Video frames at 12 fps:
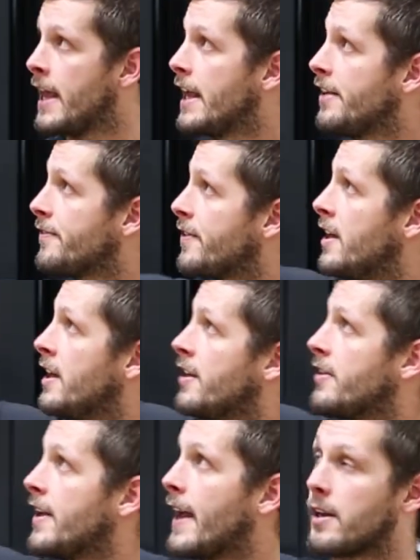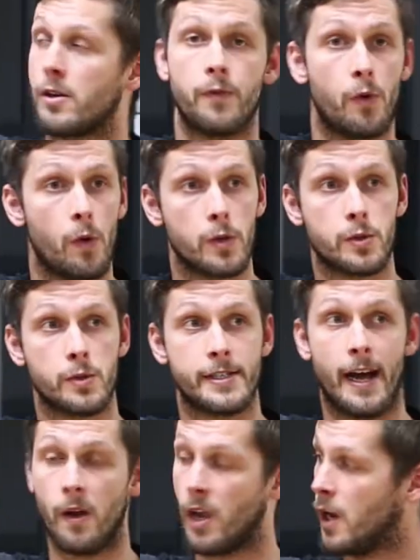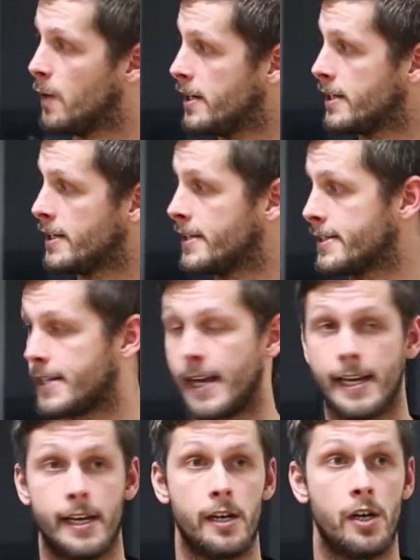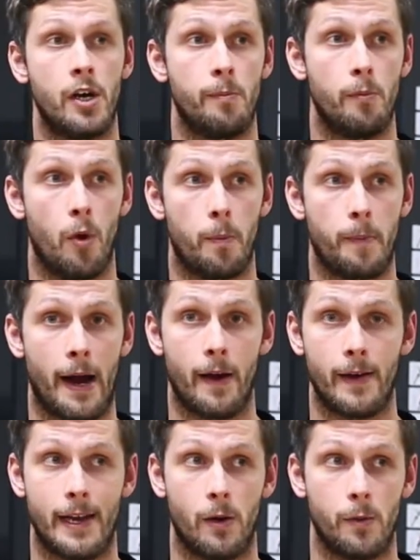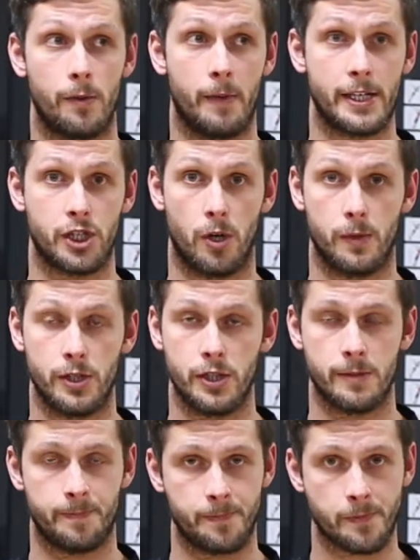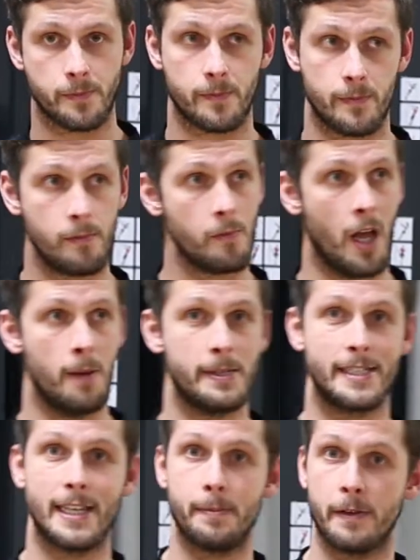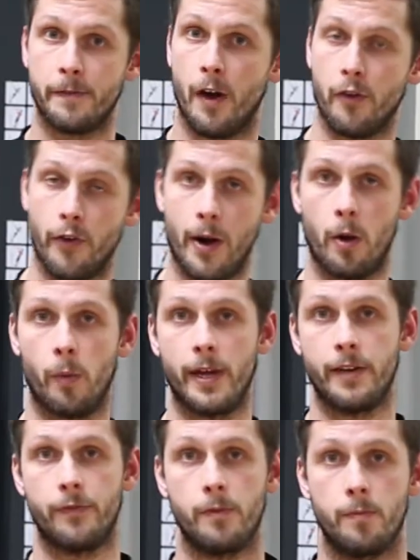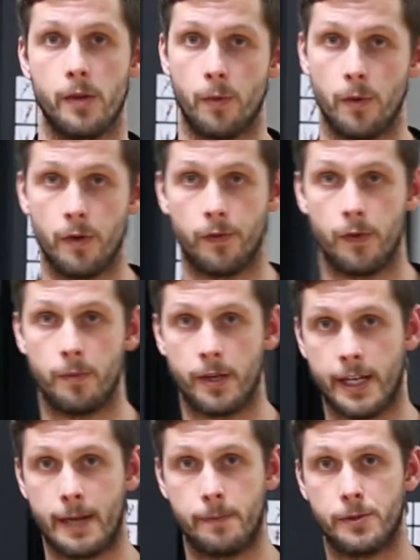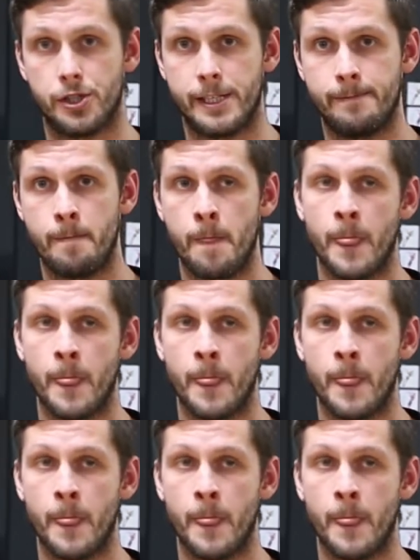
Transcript: If the angle of force was down lower, say more parallel with my shoulders, I'll be stepping further out away from the cable machine,